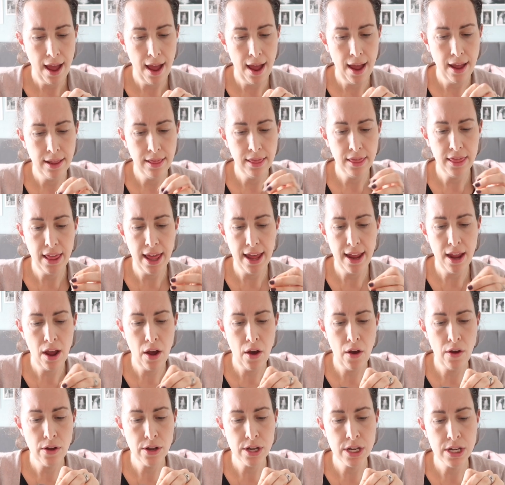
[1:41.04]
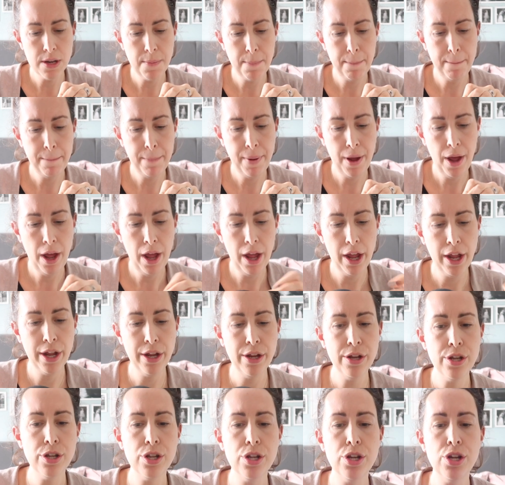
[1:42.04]
and they are
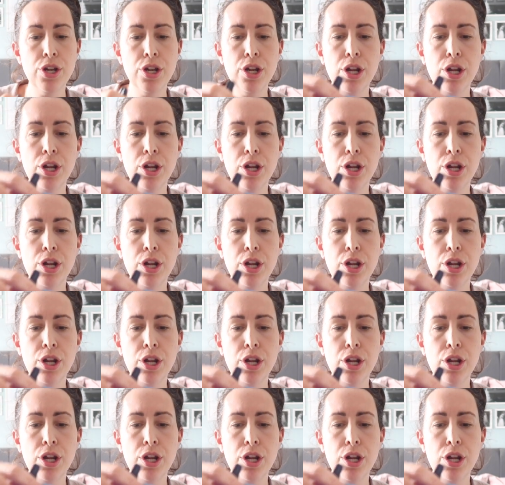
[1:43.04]
supposed